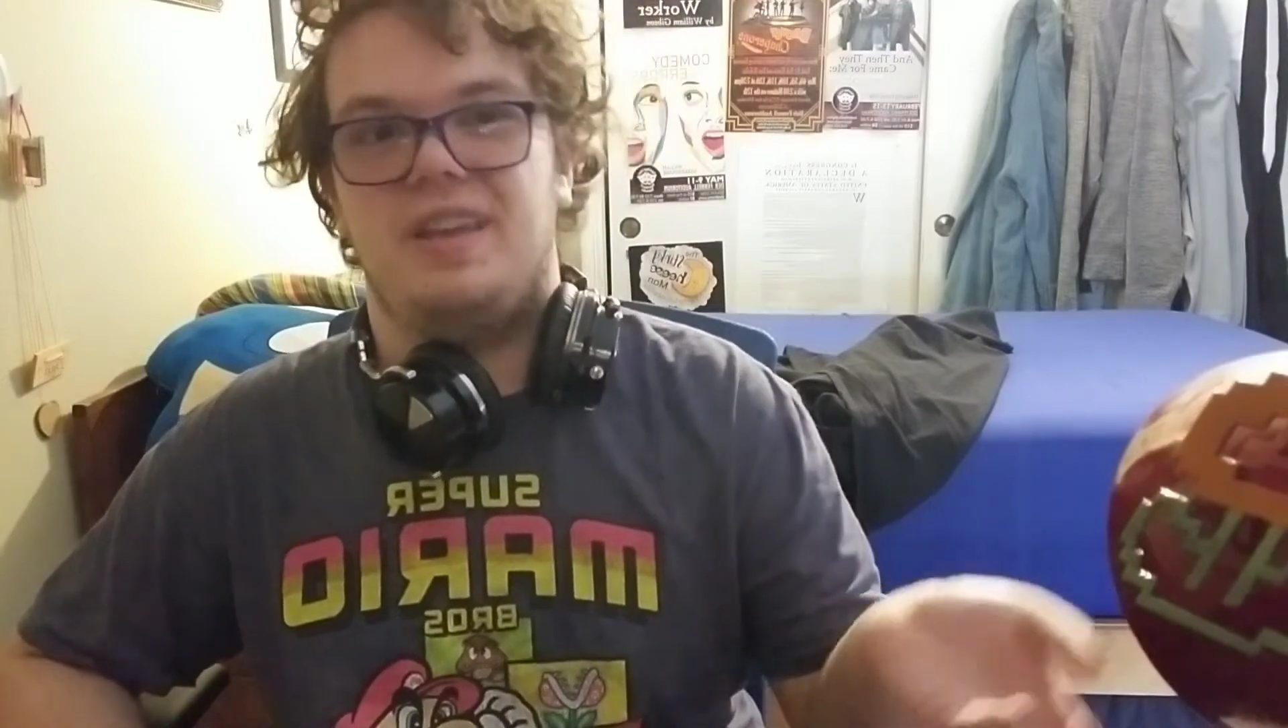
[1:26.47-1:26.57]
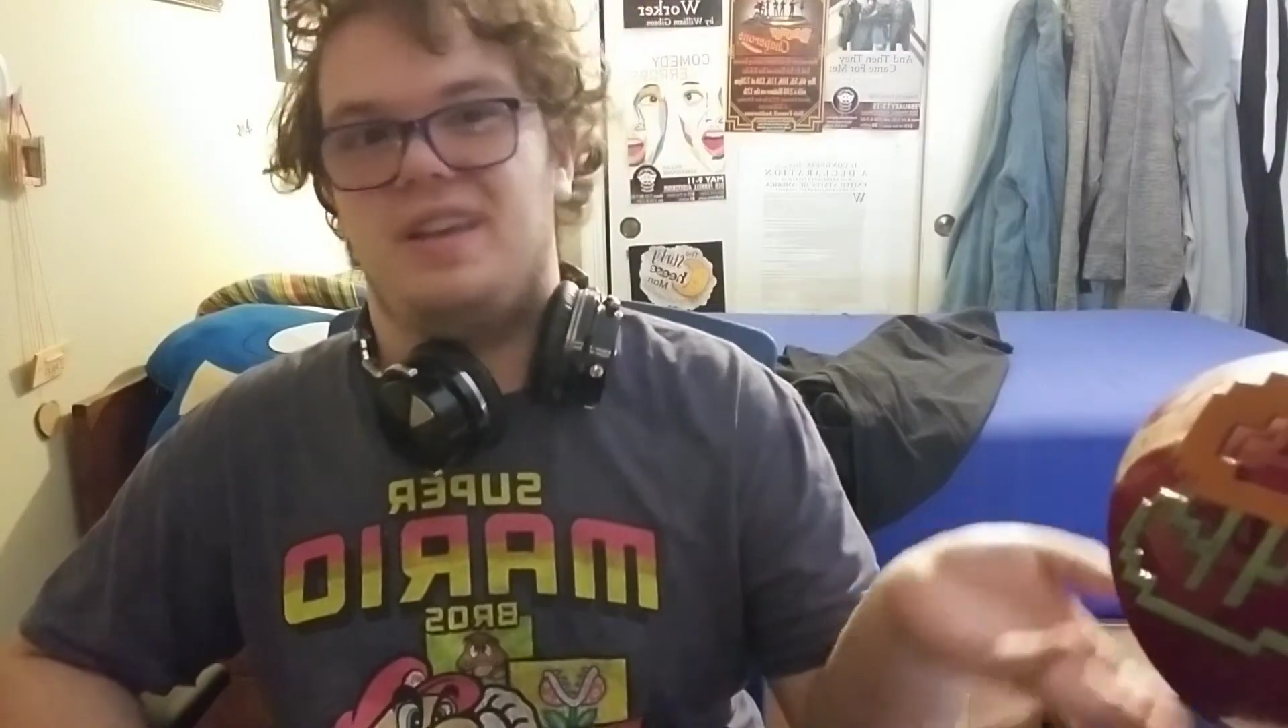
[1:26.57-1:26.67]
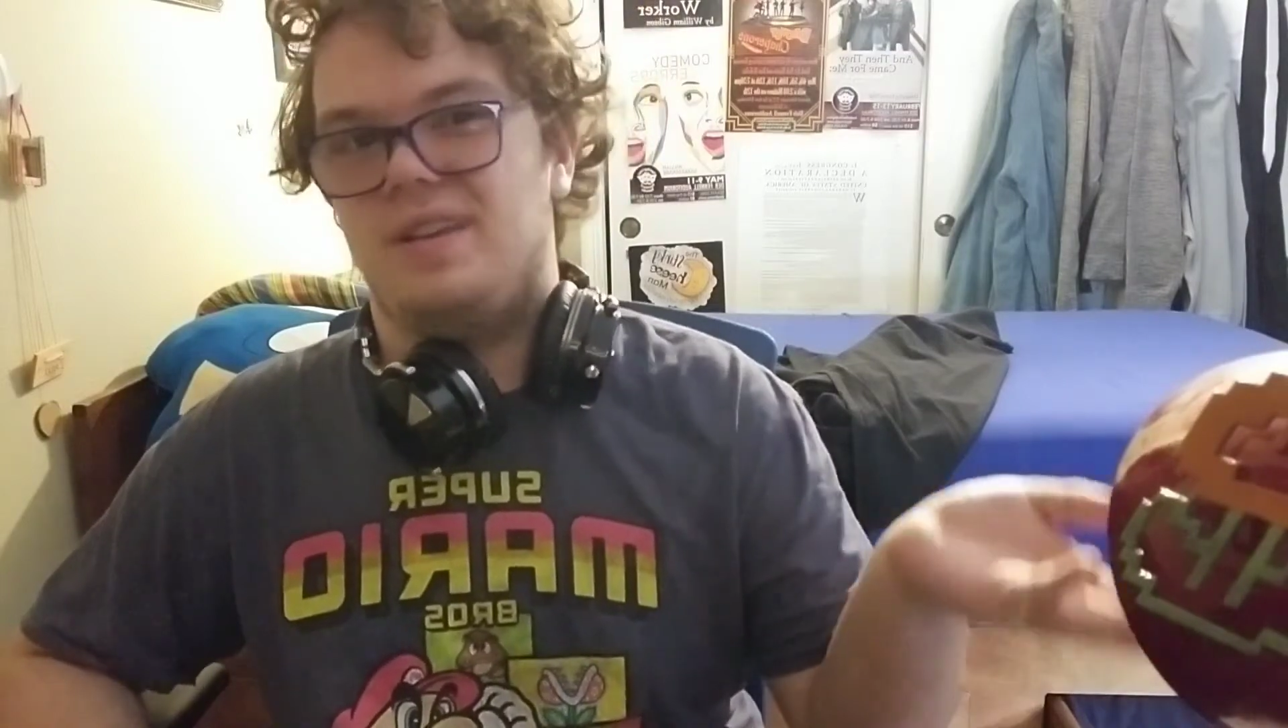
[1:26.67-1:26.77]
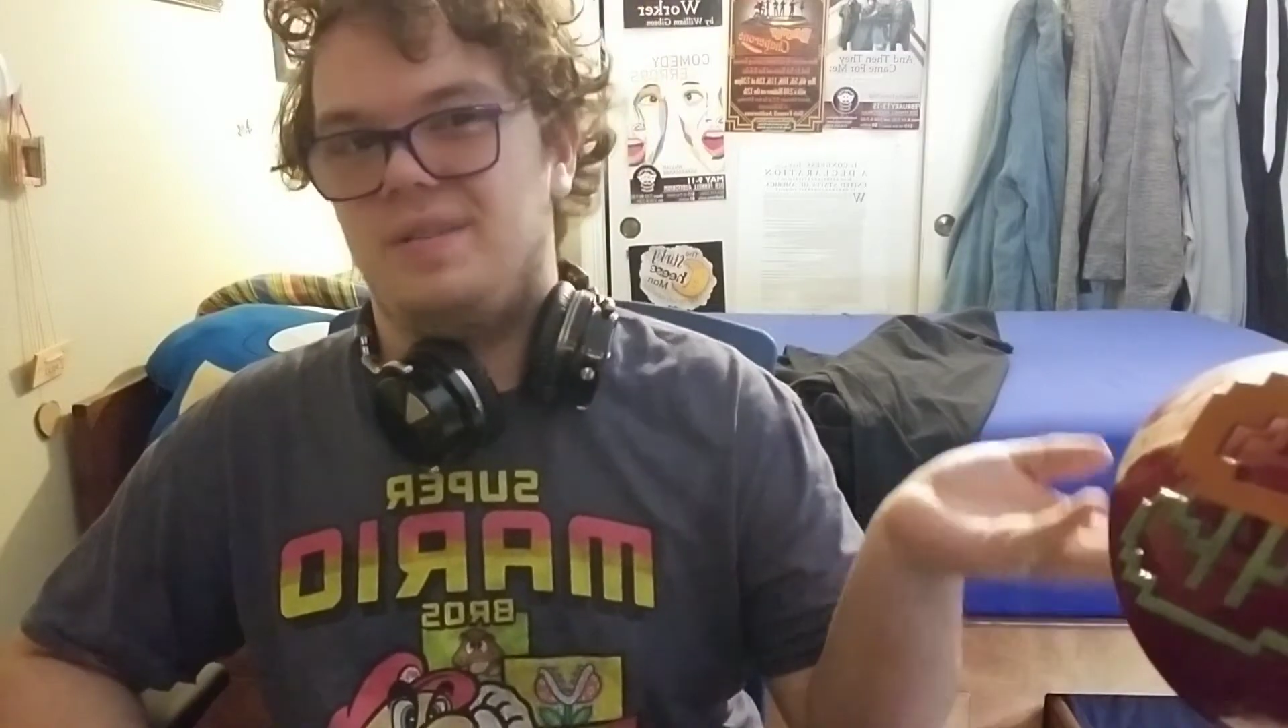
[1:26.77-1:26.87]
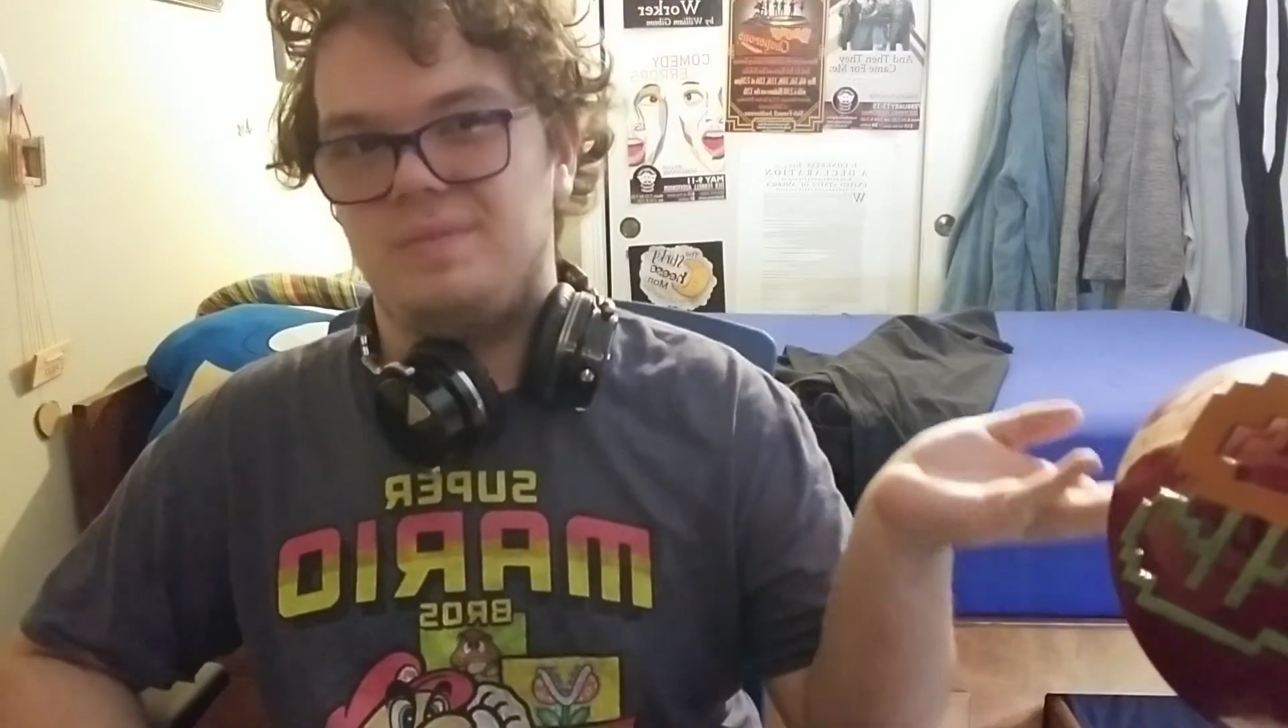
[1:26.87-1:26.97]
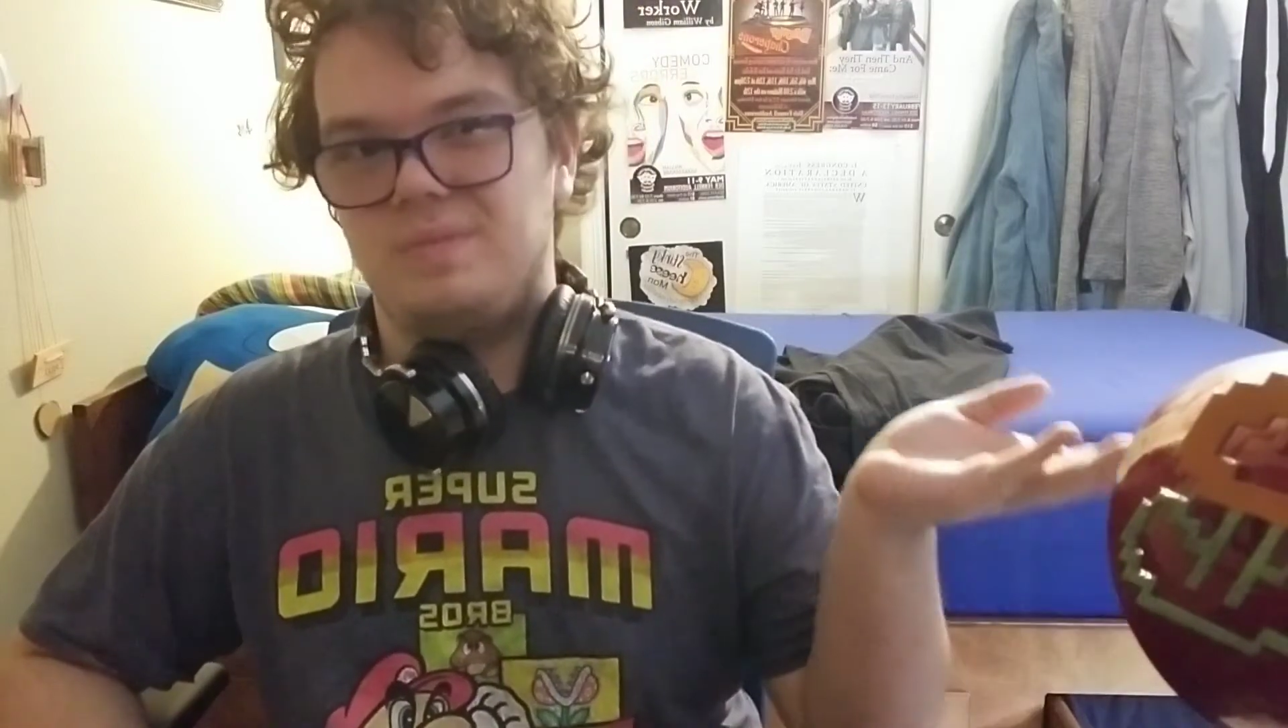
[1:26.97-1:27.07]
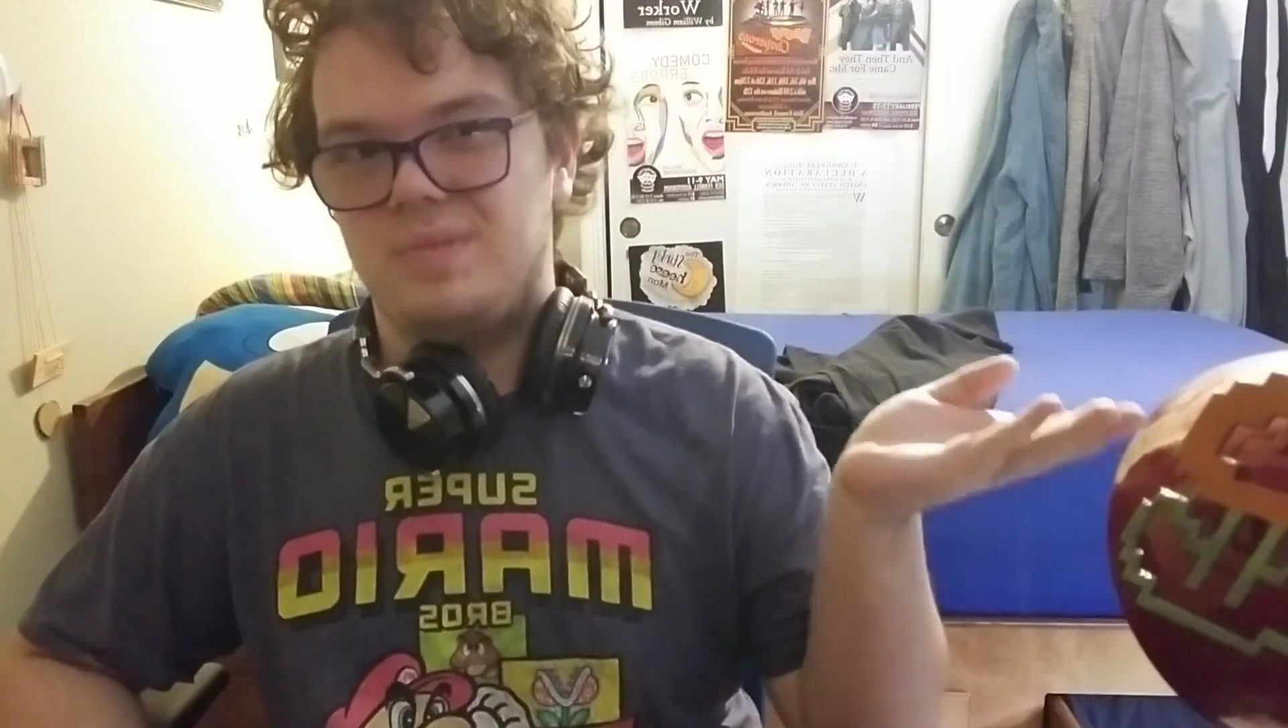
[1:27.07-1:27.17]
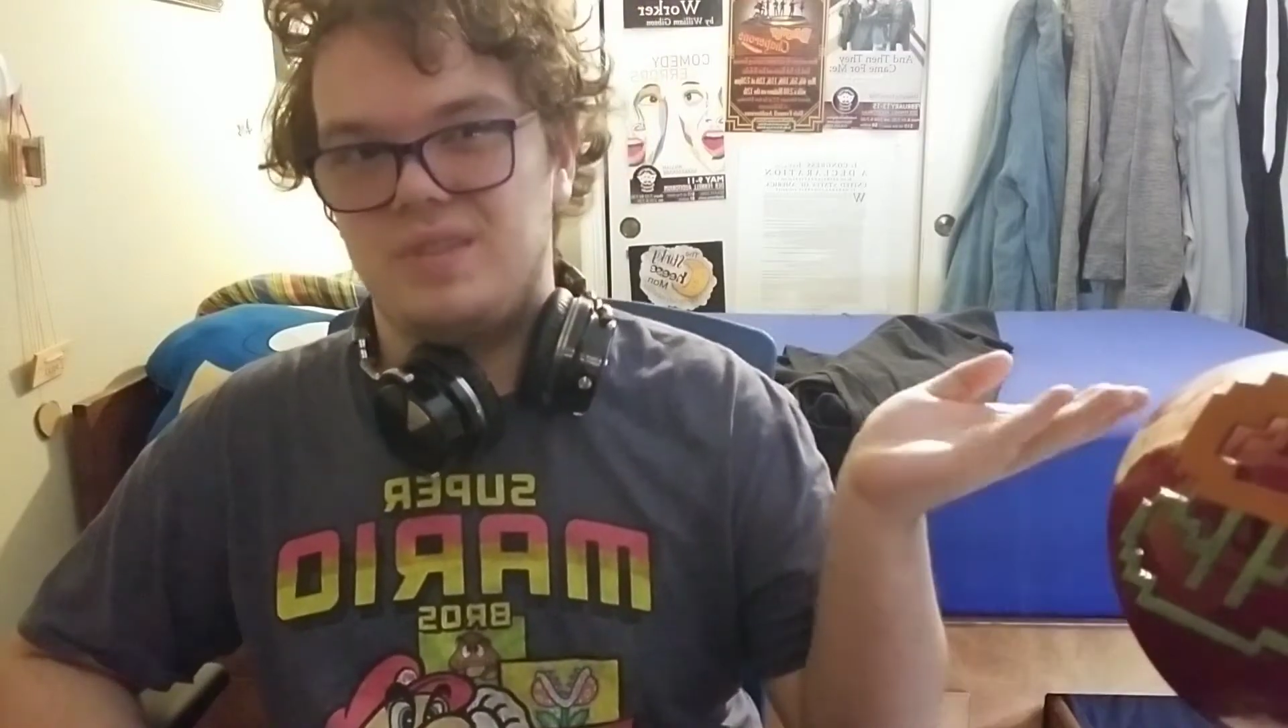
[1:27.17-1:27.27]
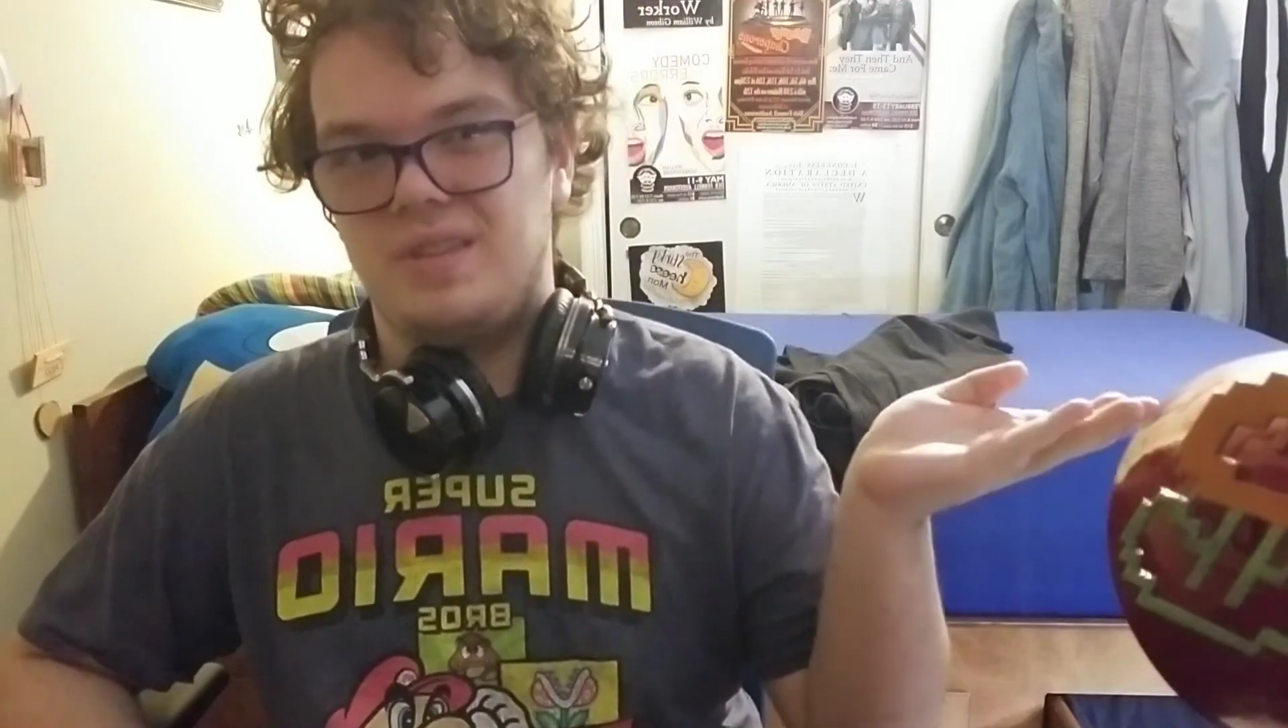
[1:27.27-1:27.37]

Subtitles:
am